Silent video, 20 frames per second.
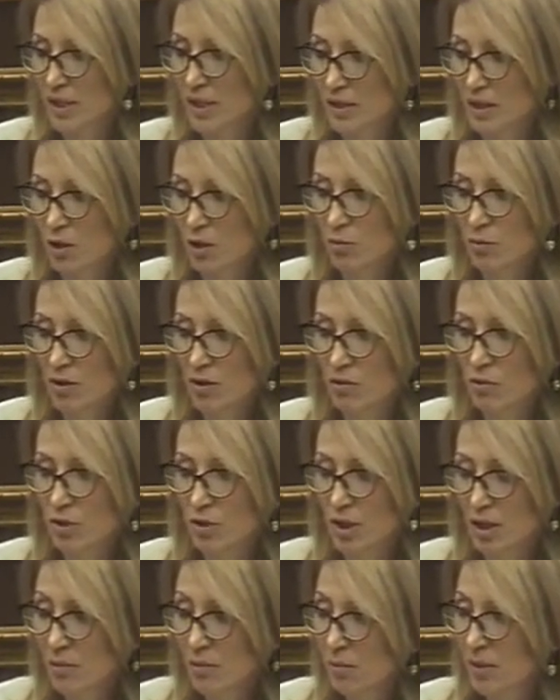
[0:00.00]
We understand there
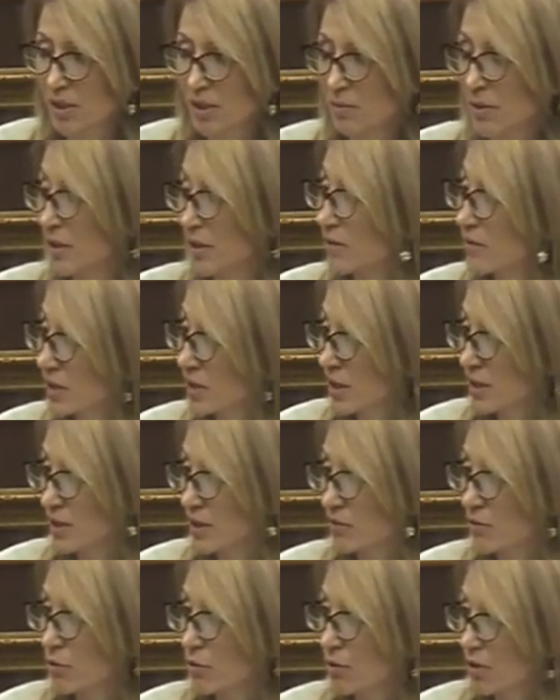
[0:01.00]
are a lot of costs
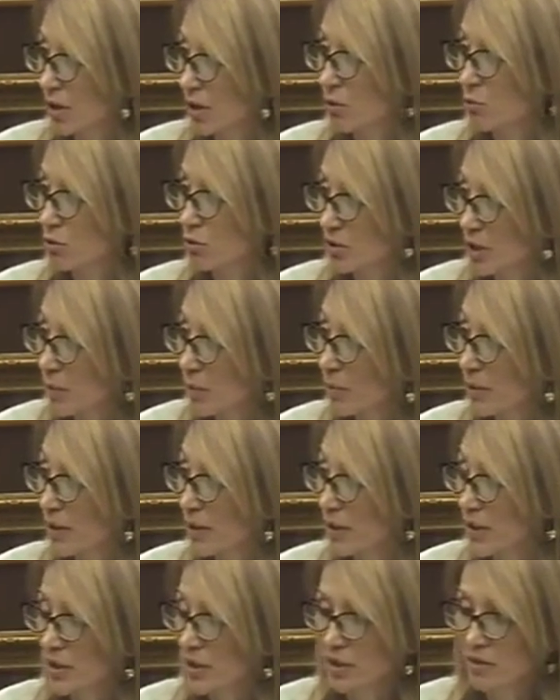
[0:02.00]
inevitable,
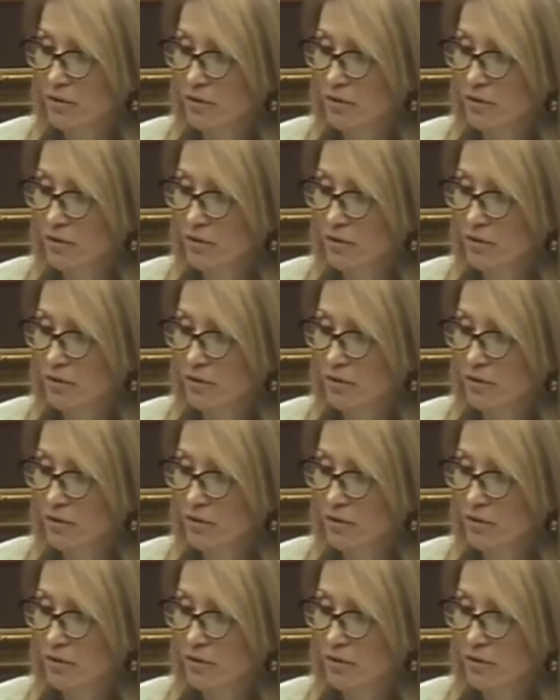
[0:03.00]
and